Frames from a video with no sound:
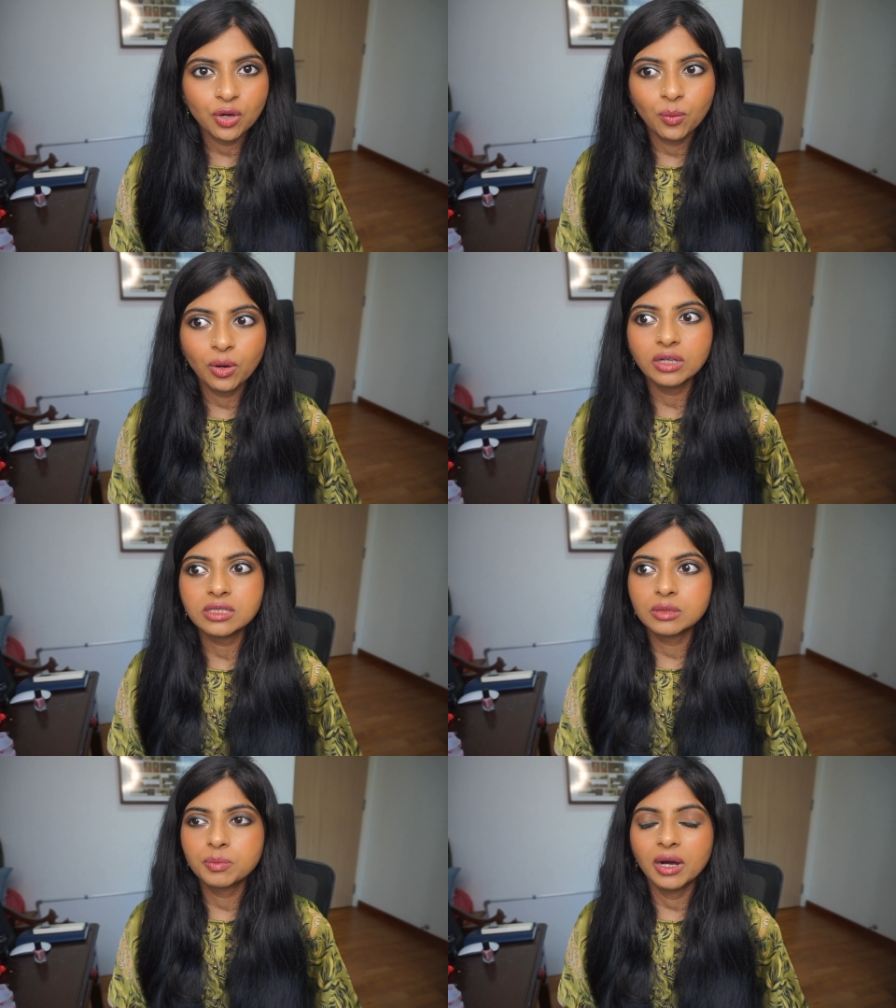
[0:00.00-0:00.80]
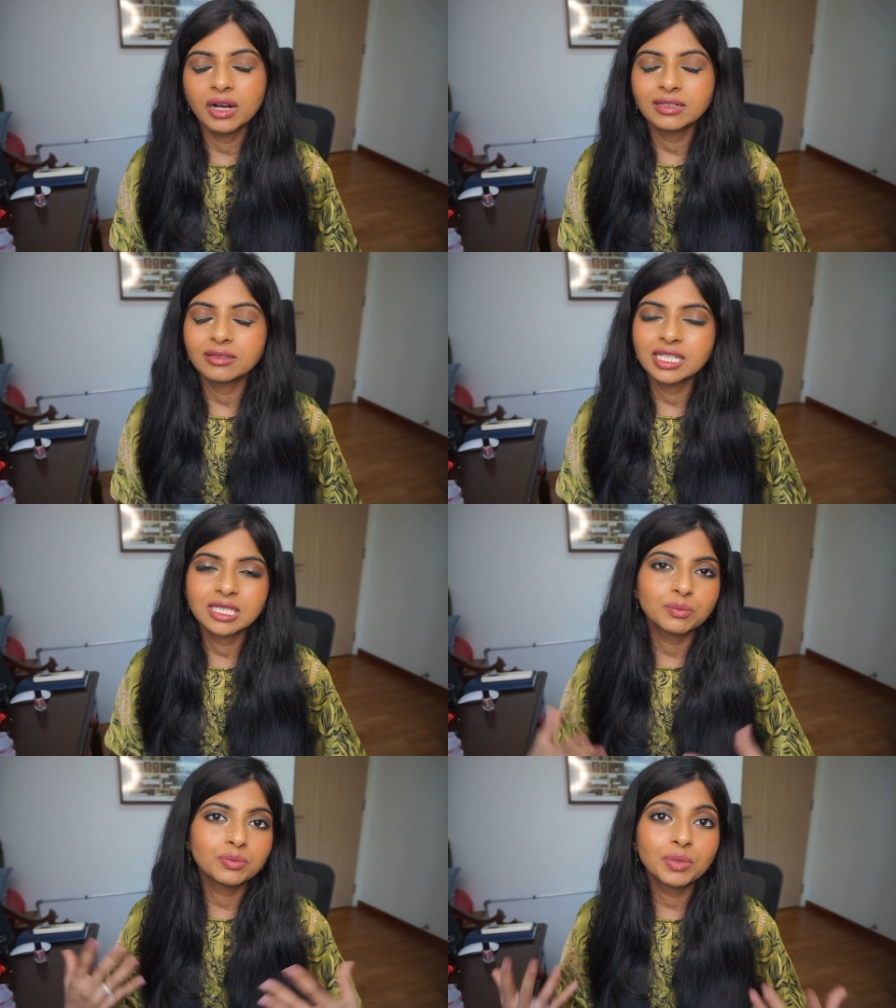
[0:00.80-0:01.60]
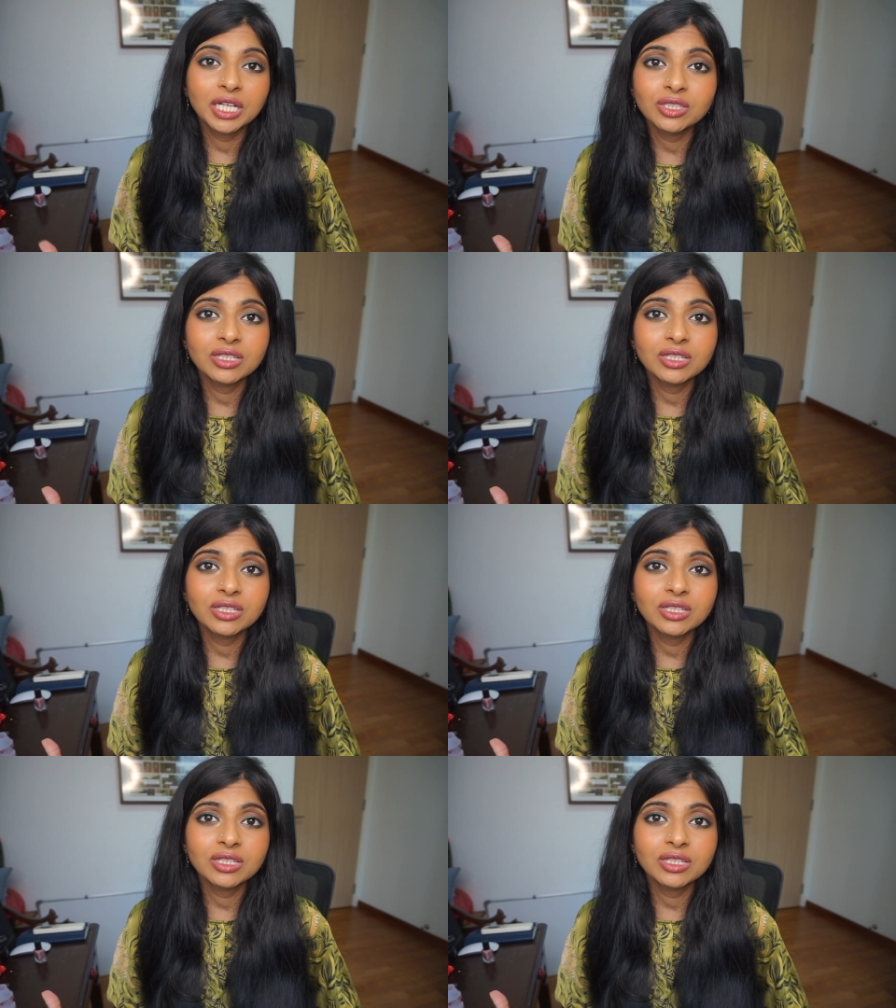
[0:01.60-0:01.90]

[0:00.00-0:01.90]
your words, but it's because